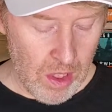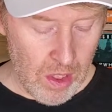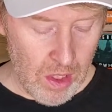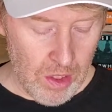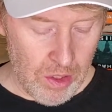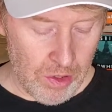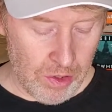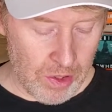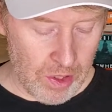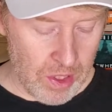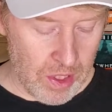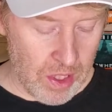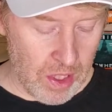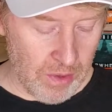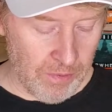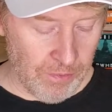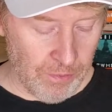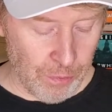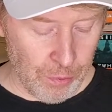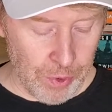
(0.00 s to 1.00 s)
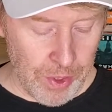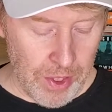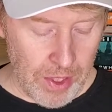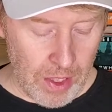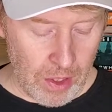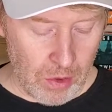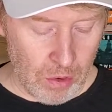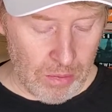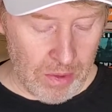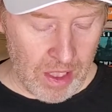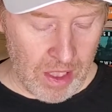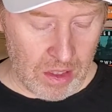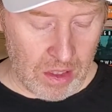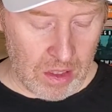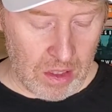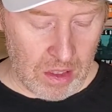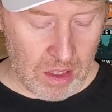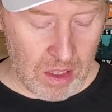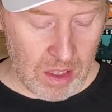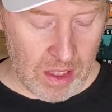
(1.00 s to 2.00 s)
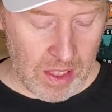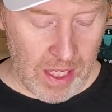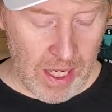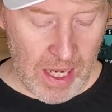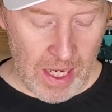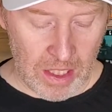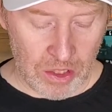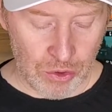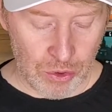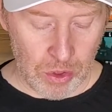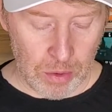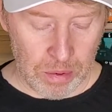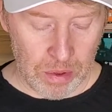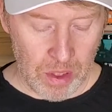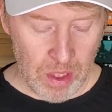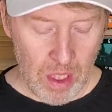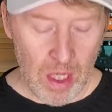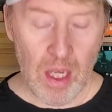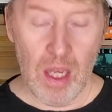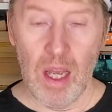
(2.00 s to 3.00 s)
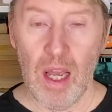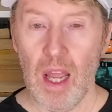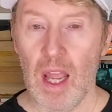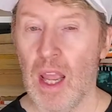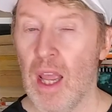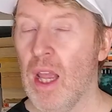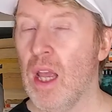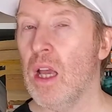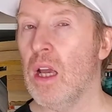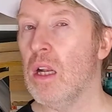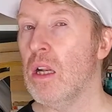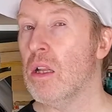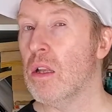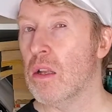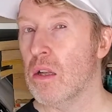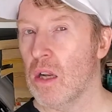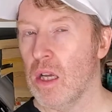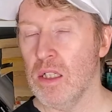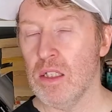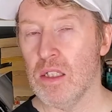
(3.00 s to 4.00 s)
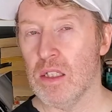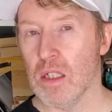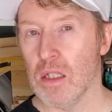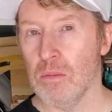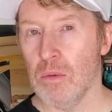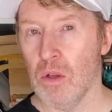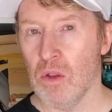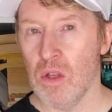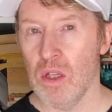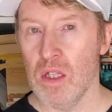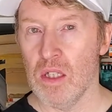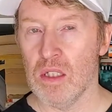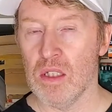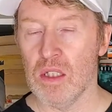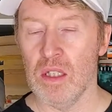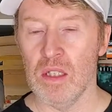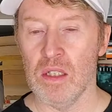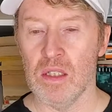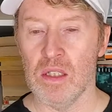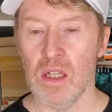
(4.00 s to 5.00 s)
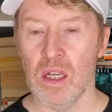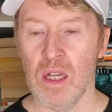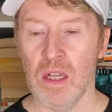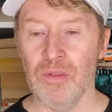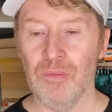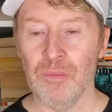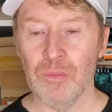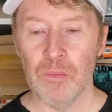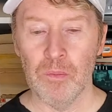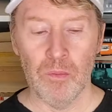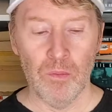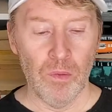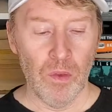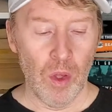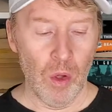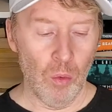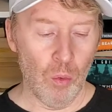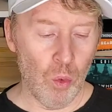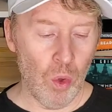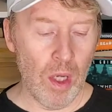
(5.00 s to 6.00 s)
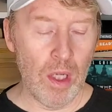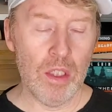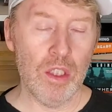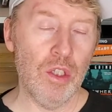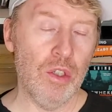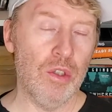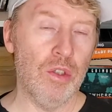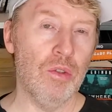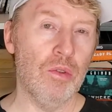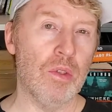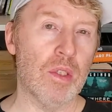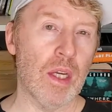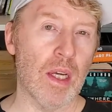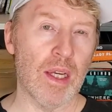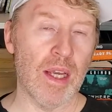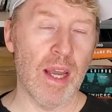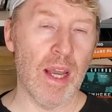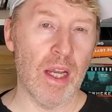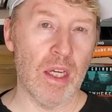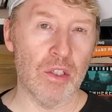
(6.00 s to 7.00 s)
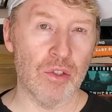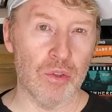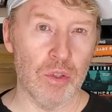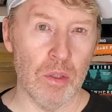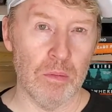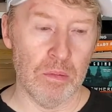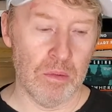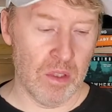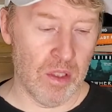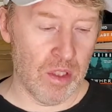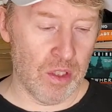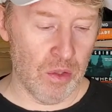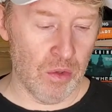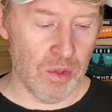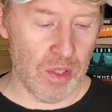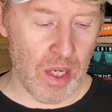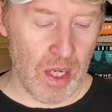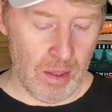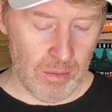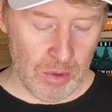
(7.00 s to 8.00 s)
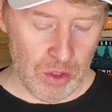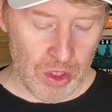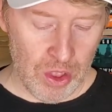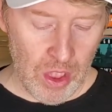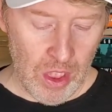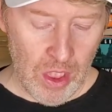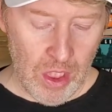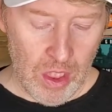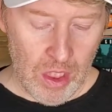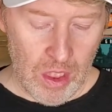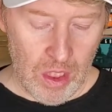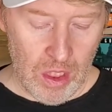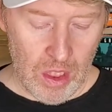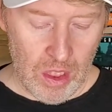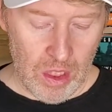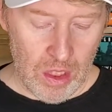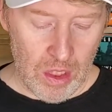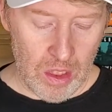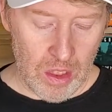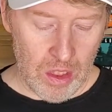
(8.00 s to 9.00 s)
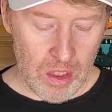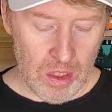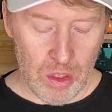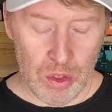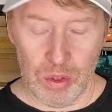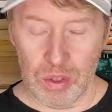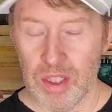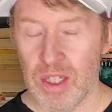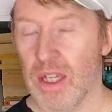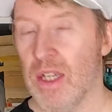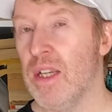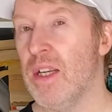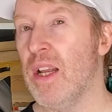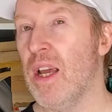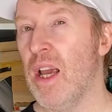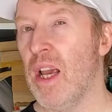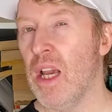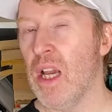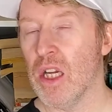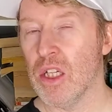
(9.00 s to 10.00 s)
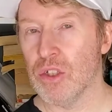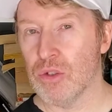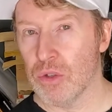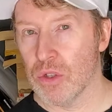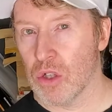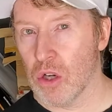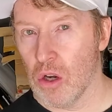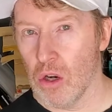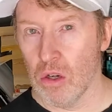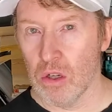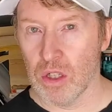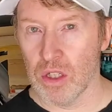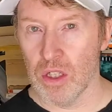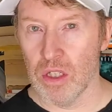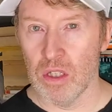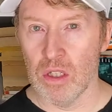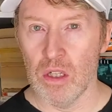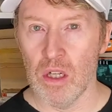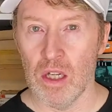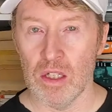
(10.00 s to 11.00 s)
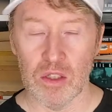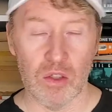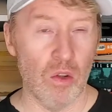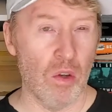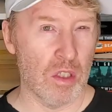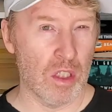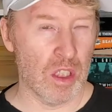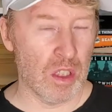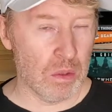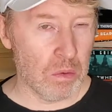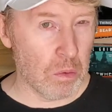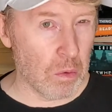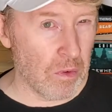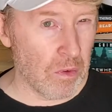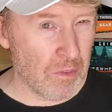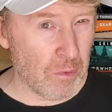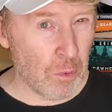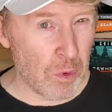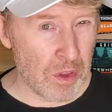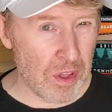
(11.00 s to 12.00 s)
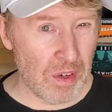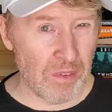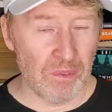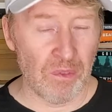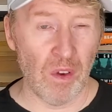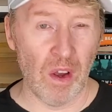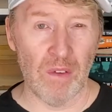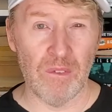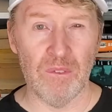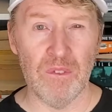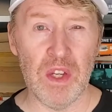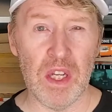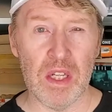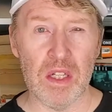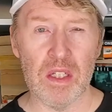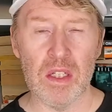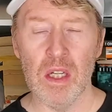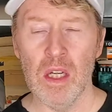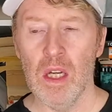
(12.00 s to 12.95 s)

You're going to get a free necromantic cantrip. And the nice thing about this is that when you use that cantrip to deal damage, you can hit an extra target as long as it's within 5 feet.